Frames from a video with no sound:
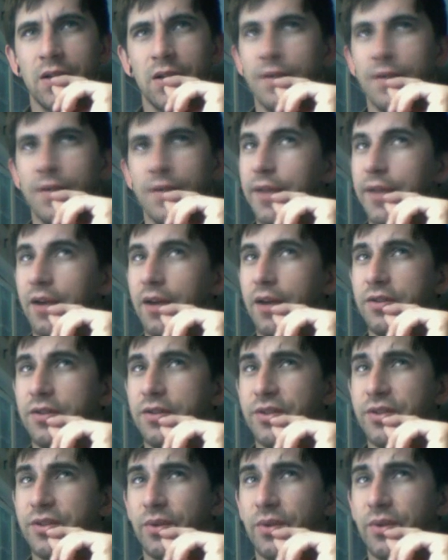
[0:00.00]
that
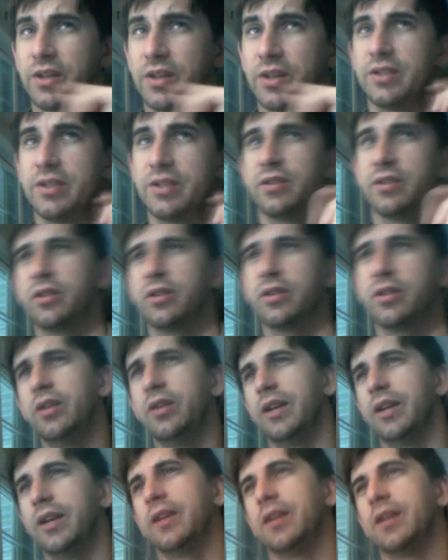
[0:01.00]
also works.
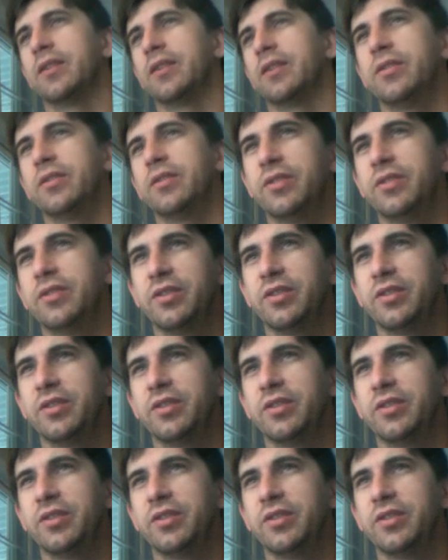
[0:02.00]
Good. Good, good,